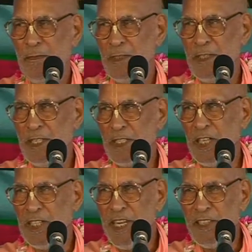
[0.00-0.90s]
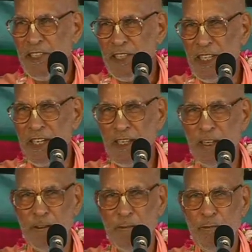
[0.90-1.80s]
He has clearly
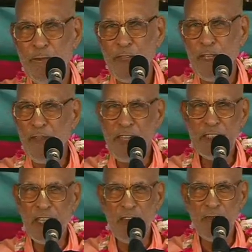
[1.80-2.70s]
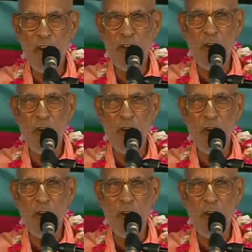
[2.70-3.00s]
declared, never cared for